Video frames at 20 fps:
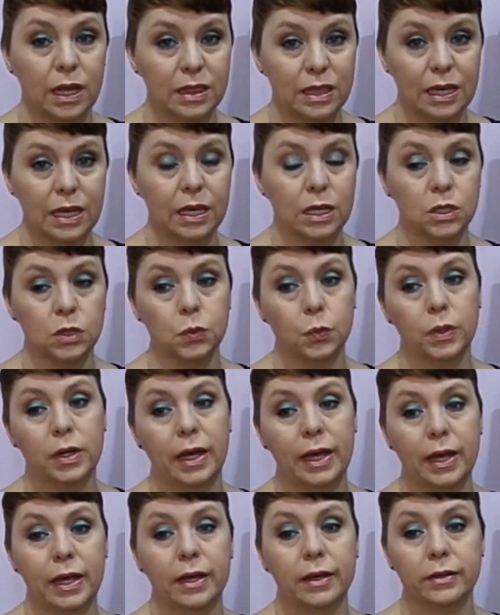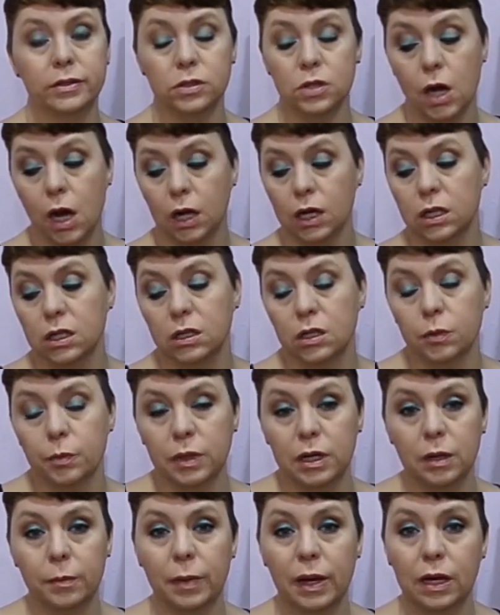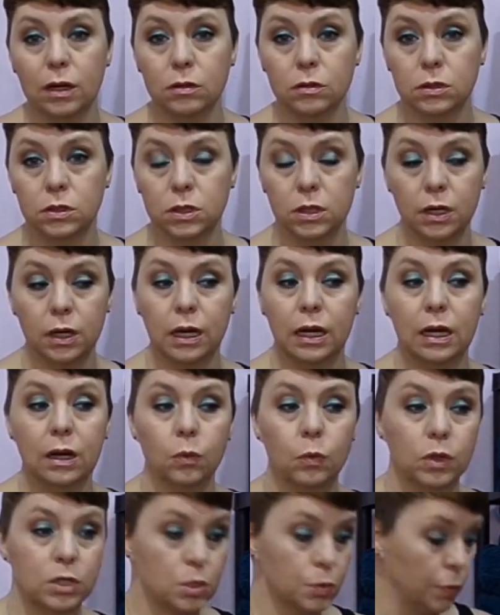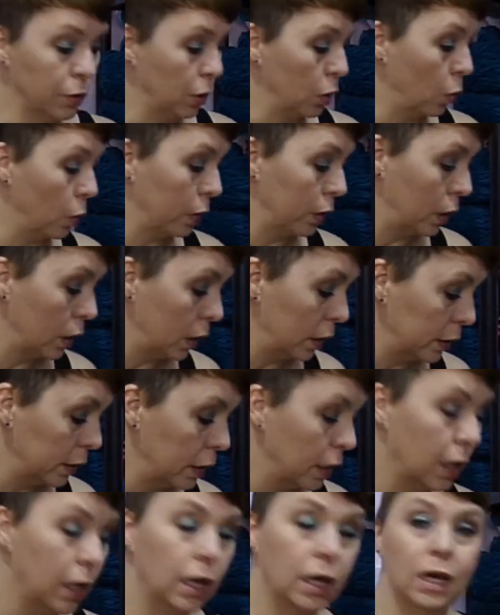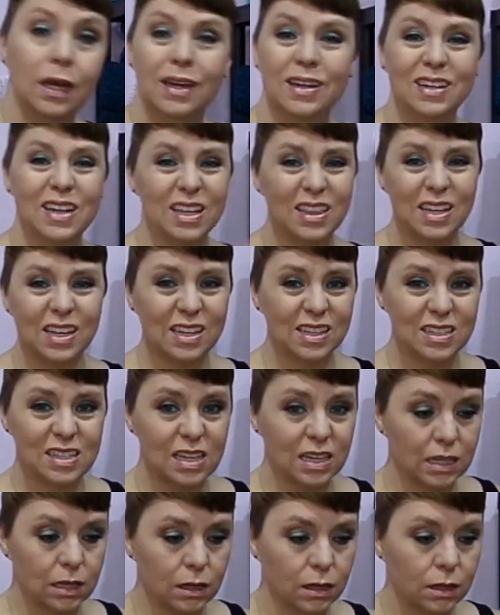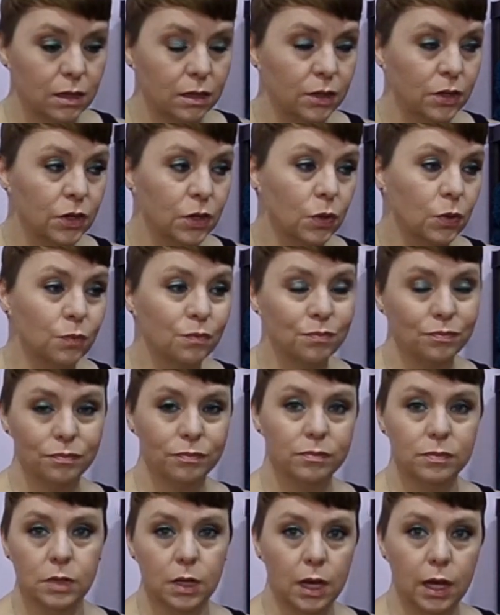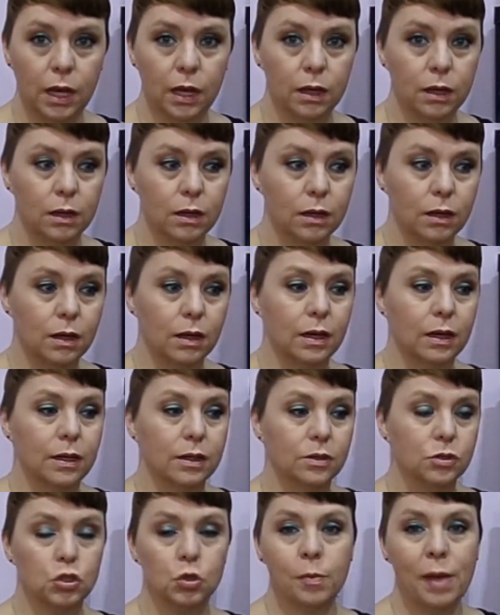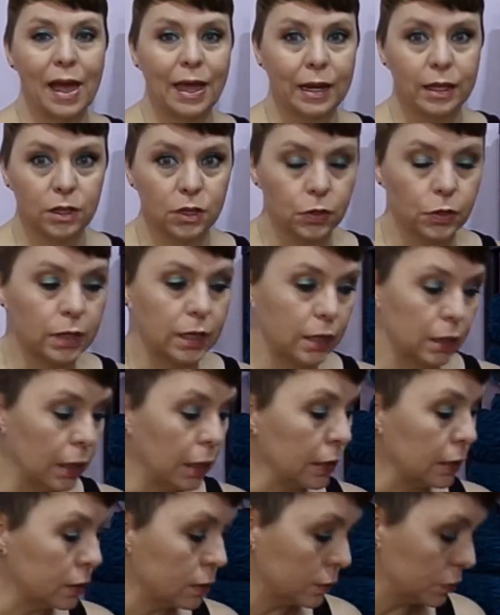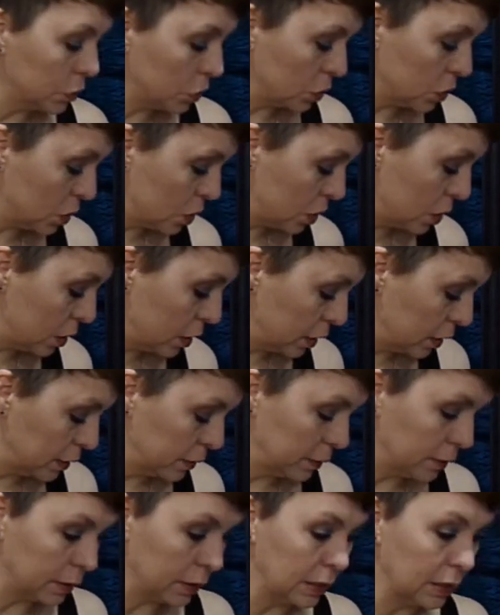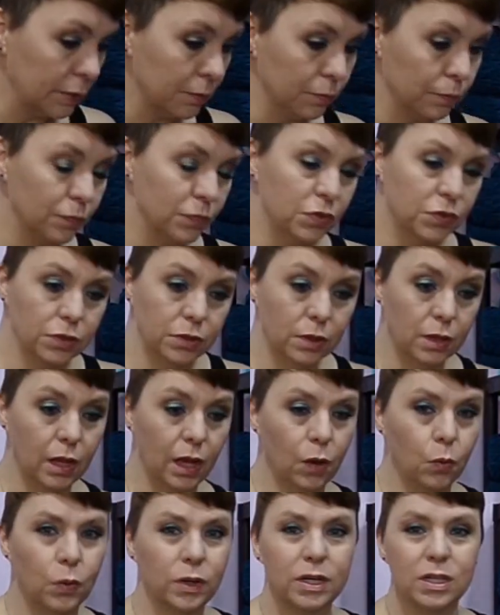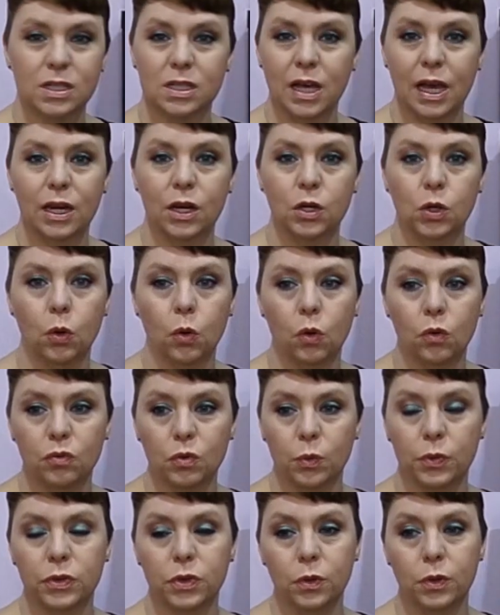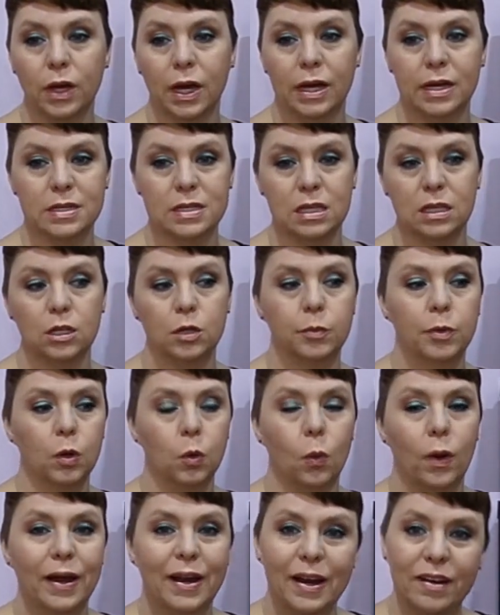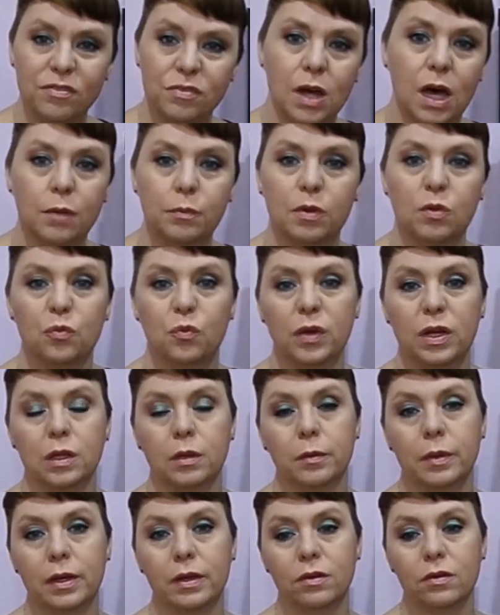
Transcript: the end when I talk a little bit about what's been going on. Nothing, like, you know, dramatic or anything. Just I wanted to kind of go over with you guys a little bit why I've not been filming